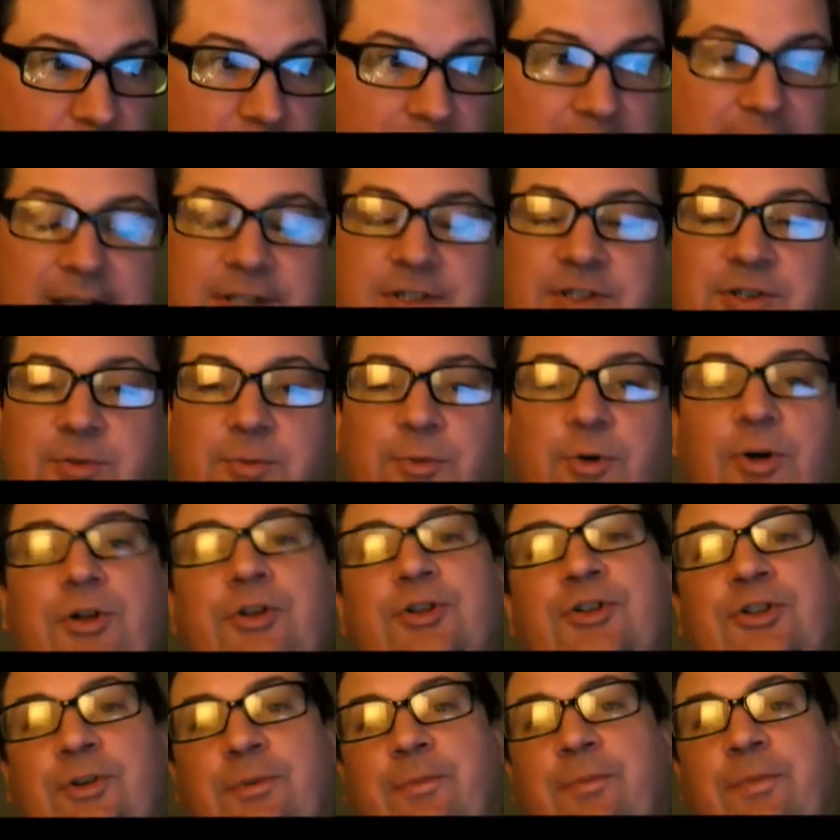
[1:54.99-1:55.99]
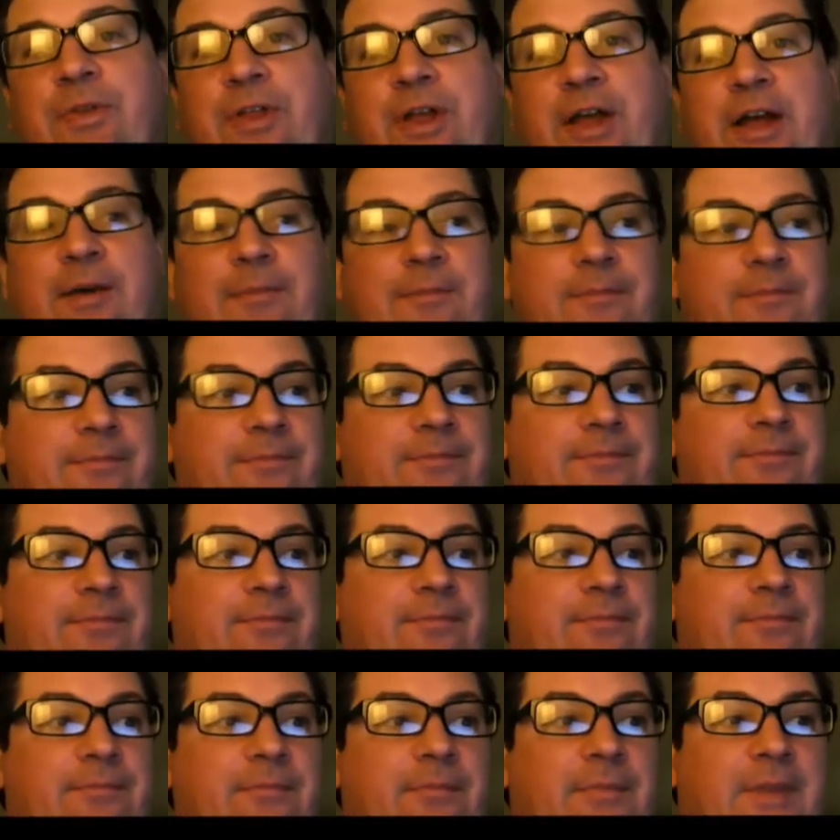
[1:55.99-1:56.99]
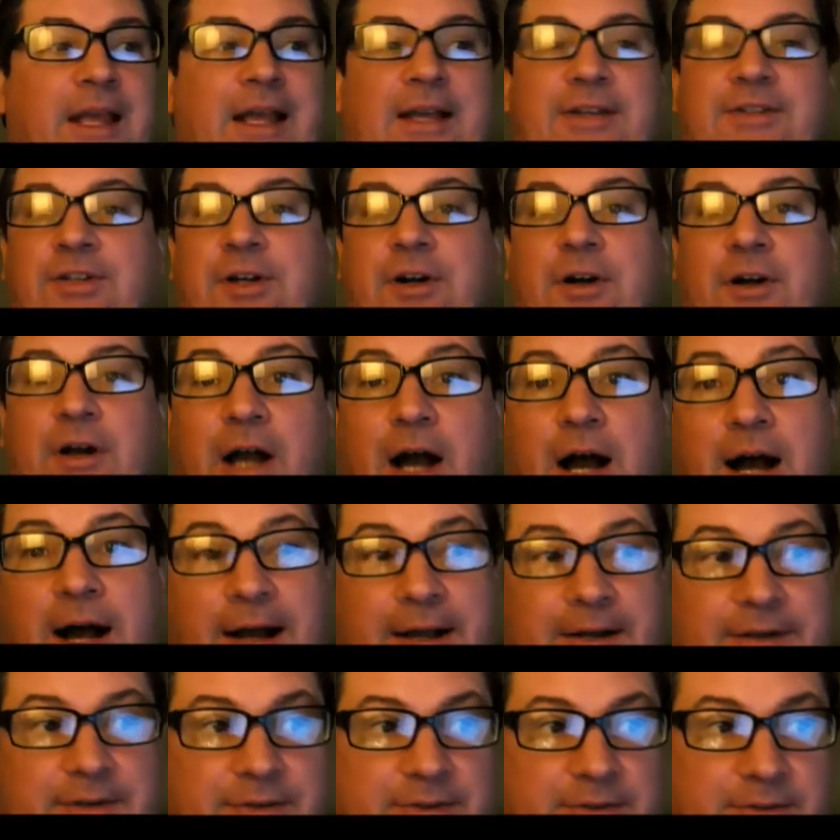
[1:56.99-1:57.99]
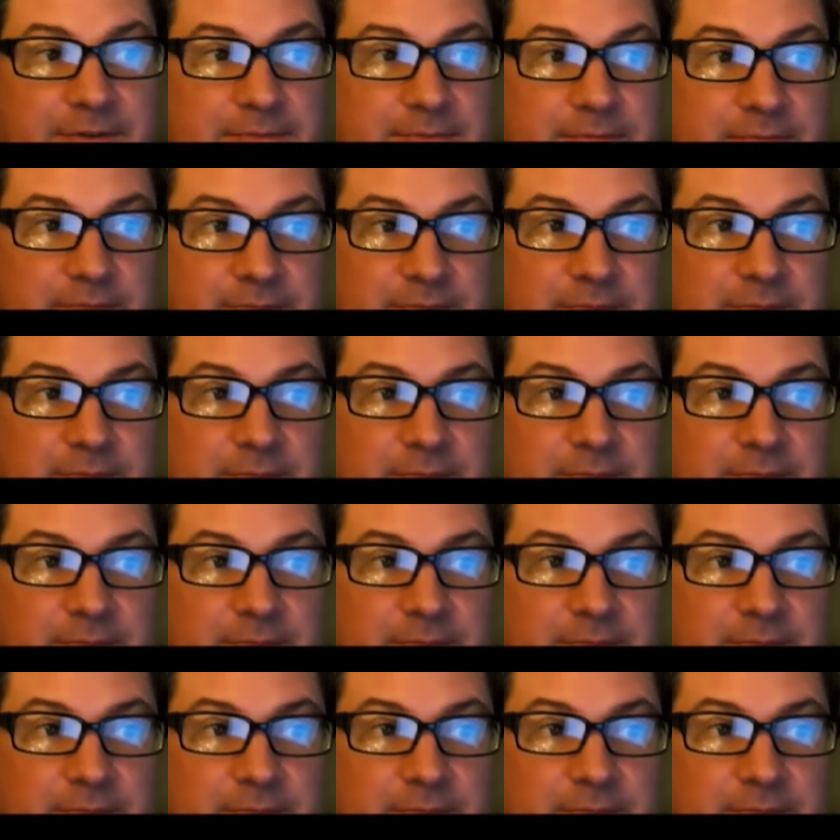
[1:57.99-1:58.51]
Let's worship them as our gods.